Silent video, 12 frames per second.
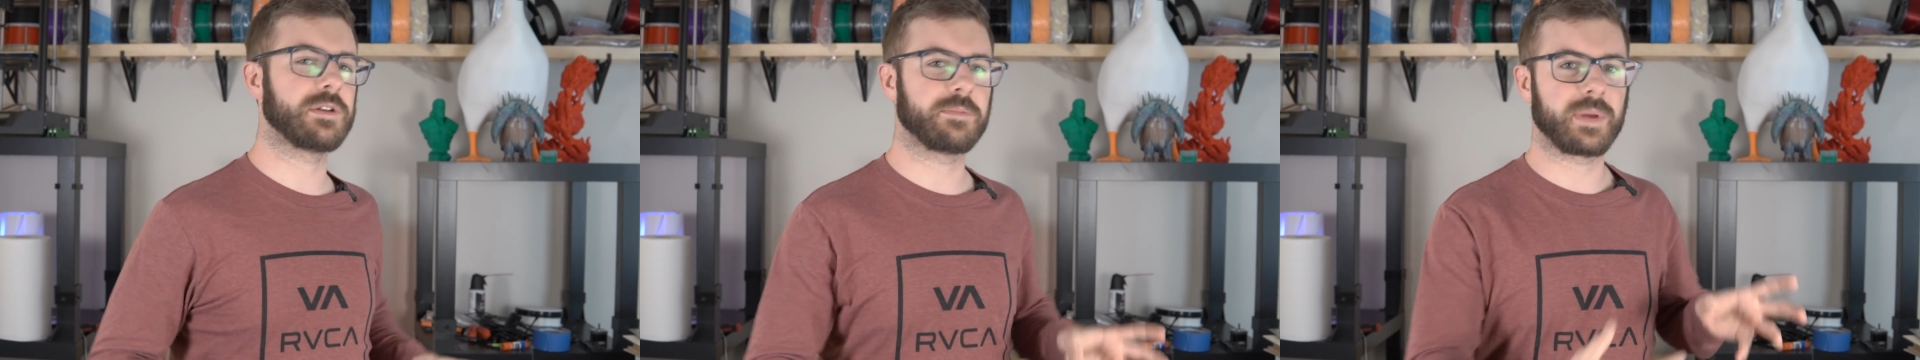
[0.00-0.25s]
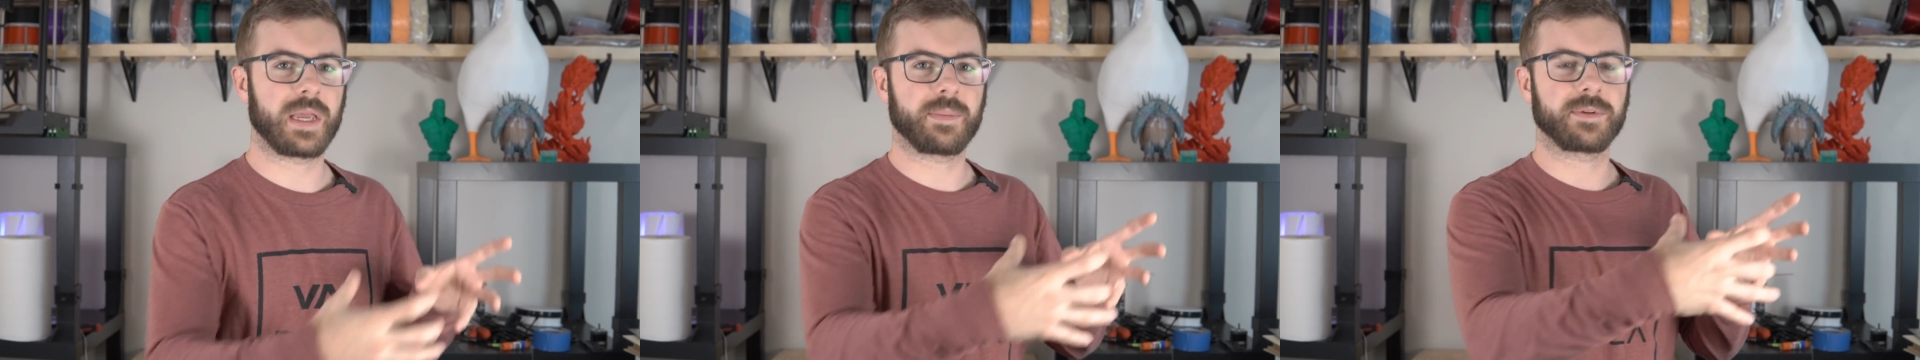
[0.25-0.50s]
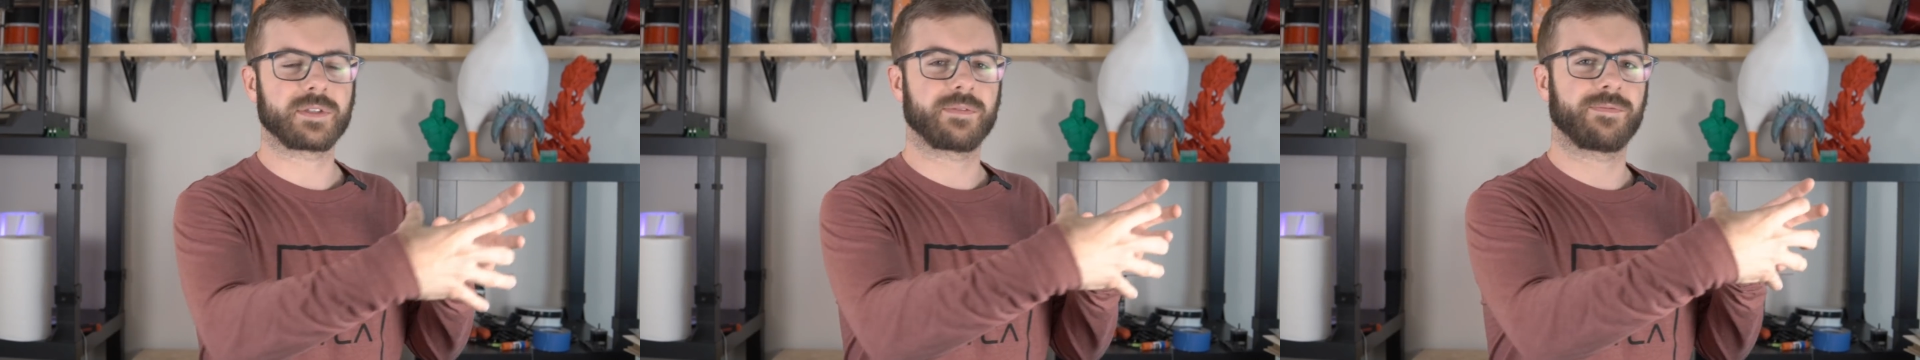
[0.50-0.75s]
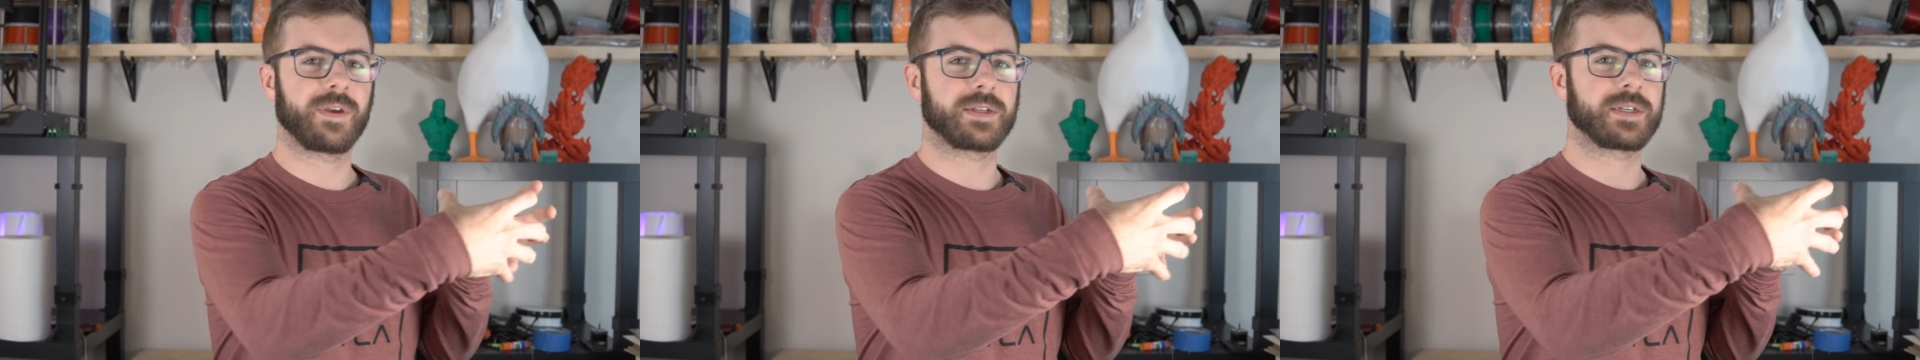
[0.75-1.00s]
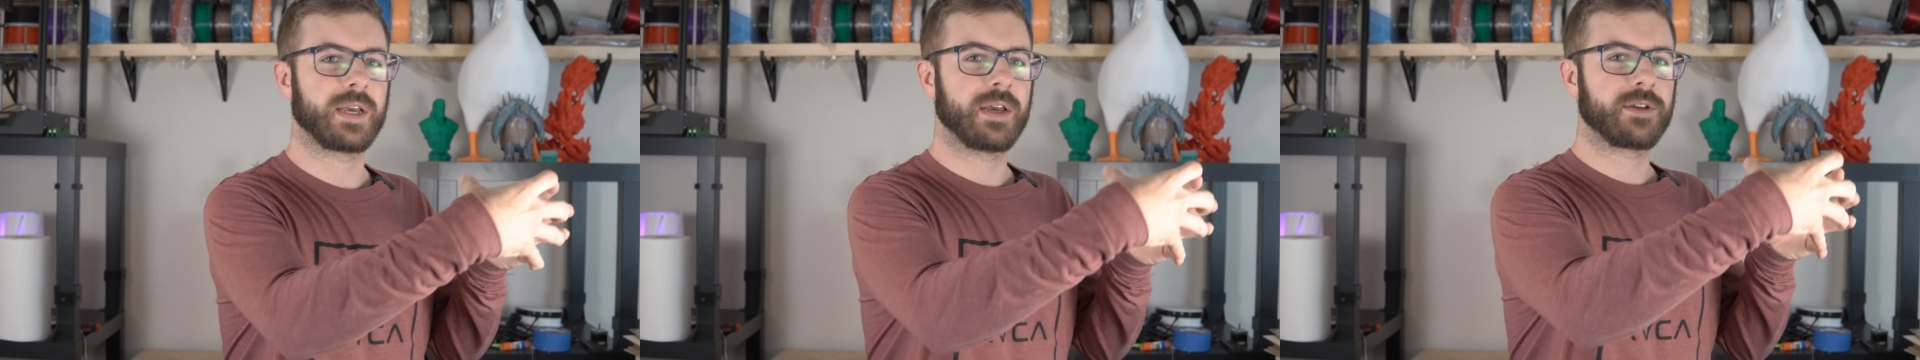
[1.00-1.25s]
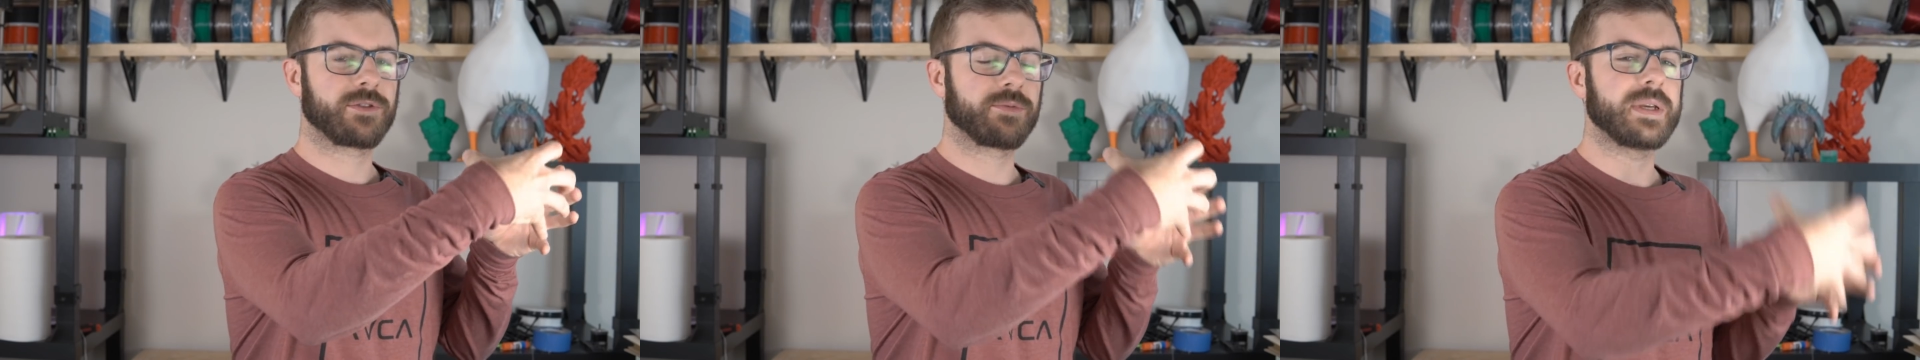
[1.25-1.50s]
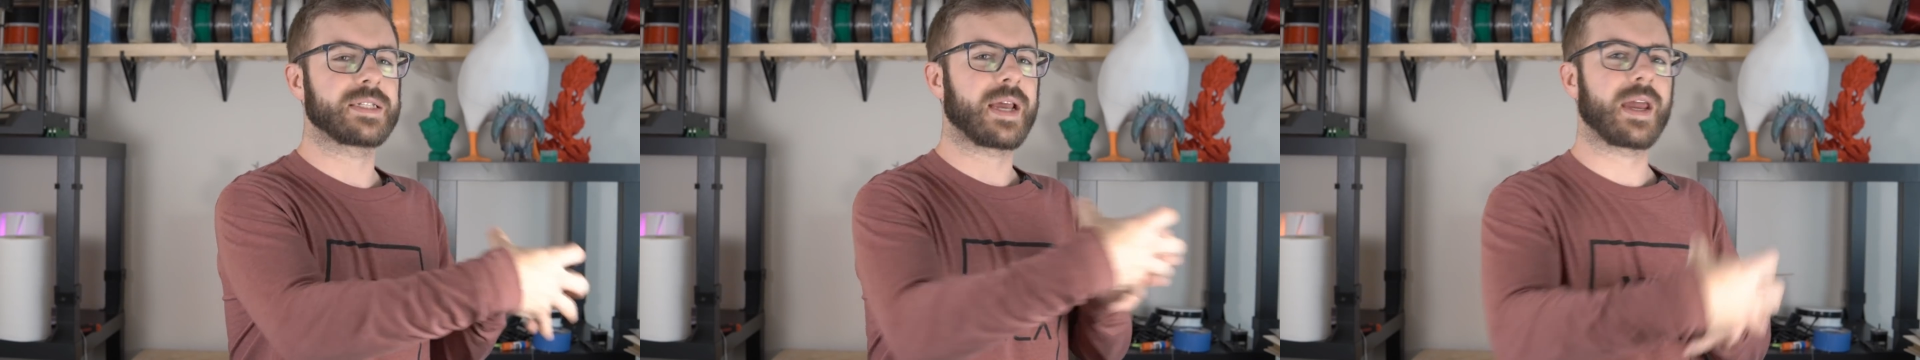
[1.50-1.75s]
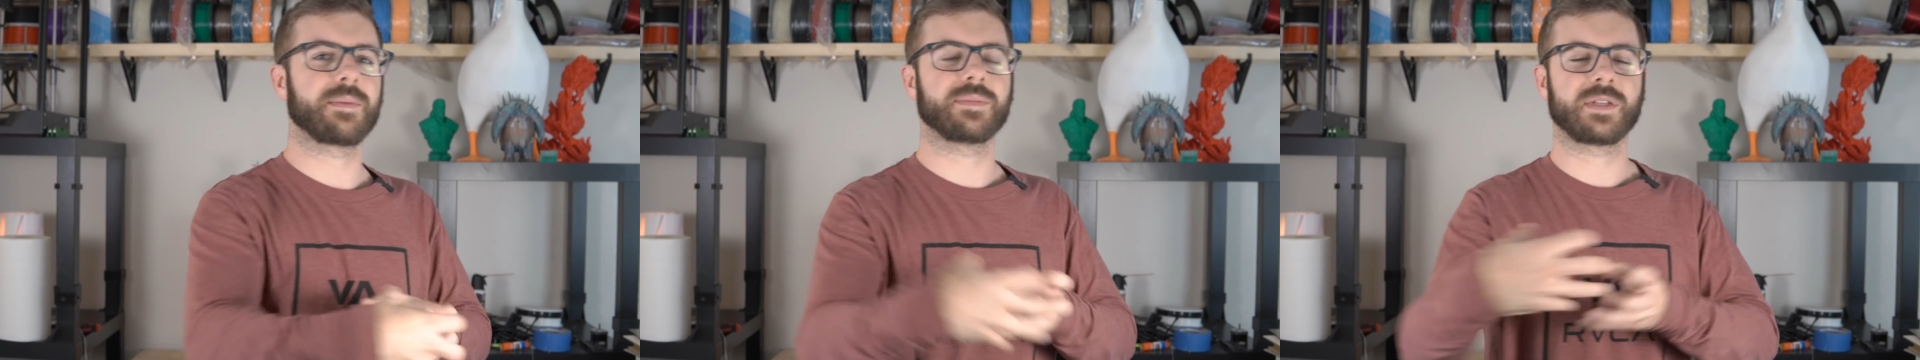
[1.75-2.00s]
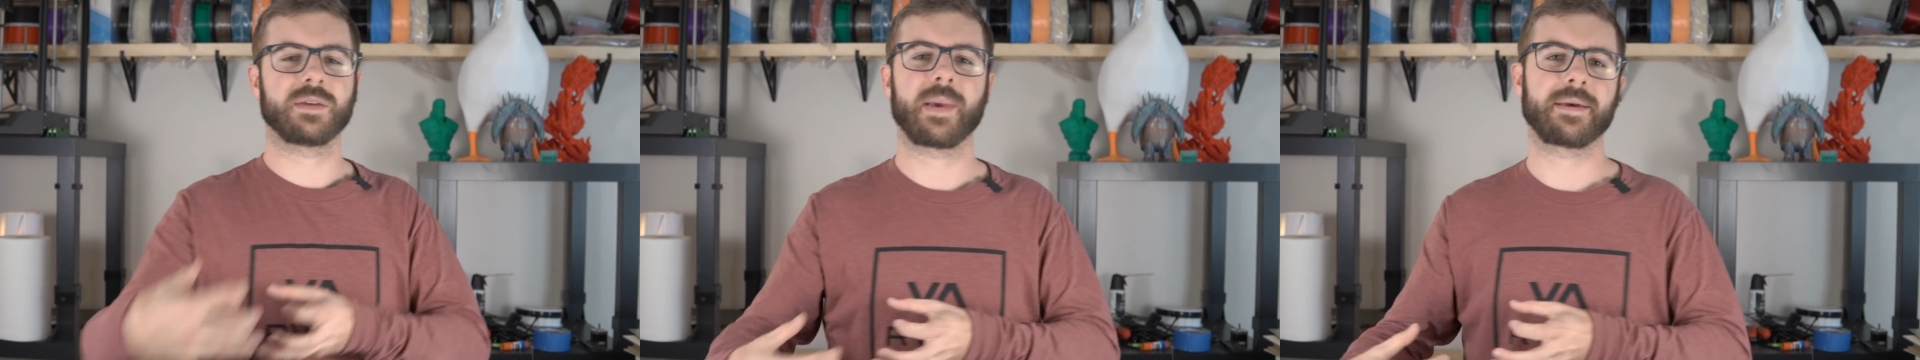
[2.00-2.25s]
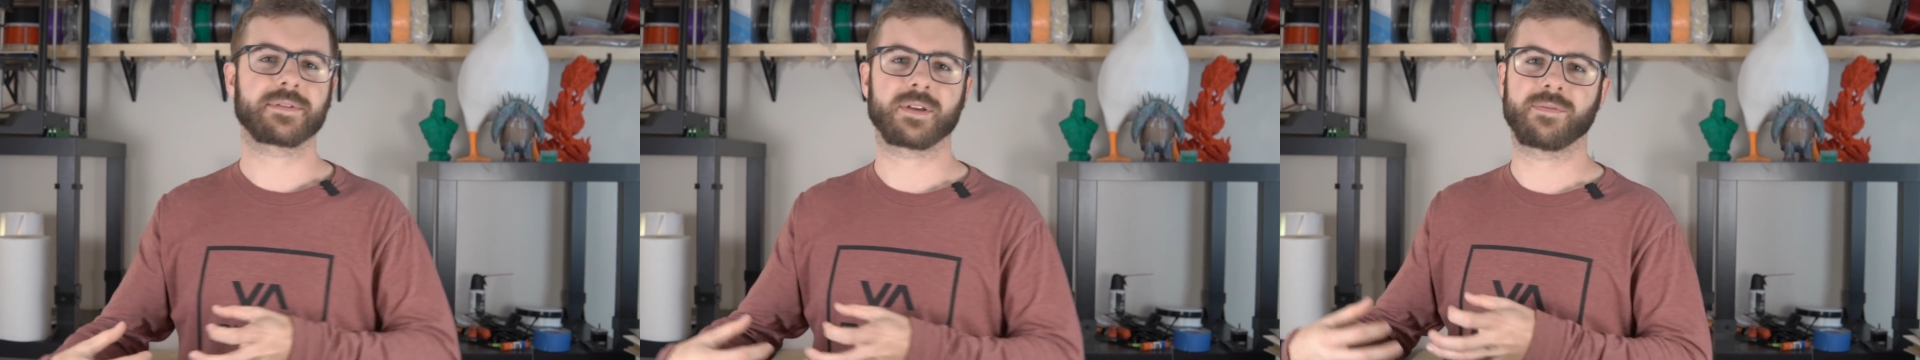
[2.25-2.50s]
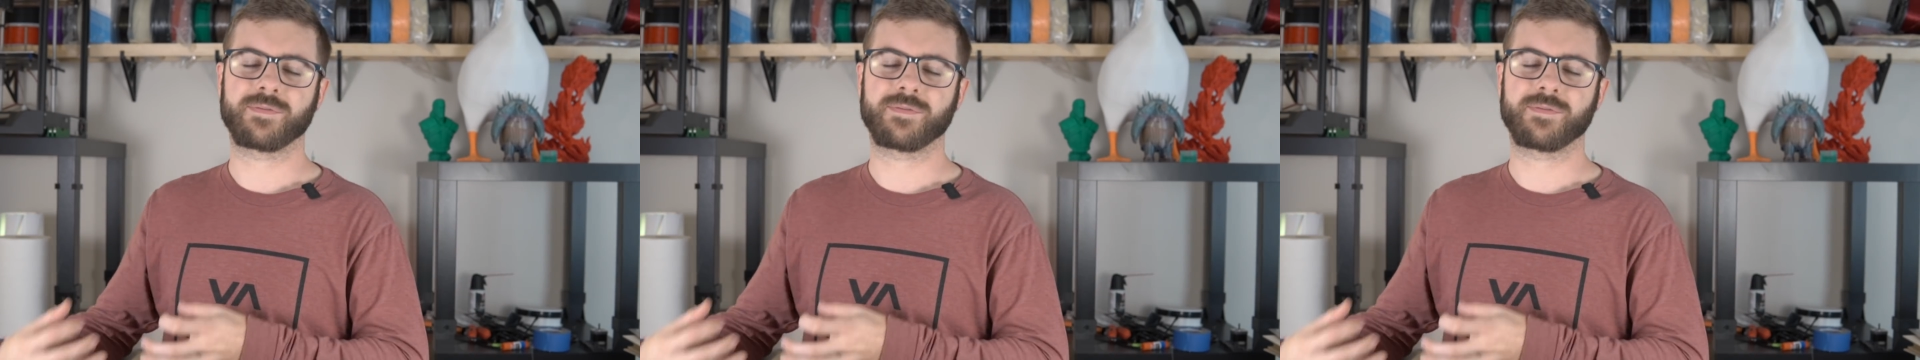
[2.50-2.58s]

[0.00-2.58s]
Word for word: you'd be able to fit 3 times the amount of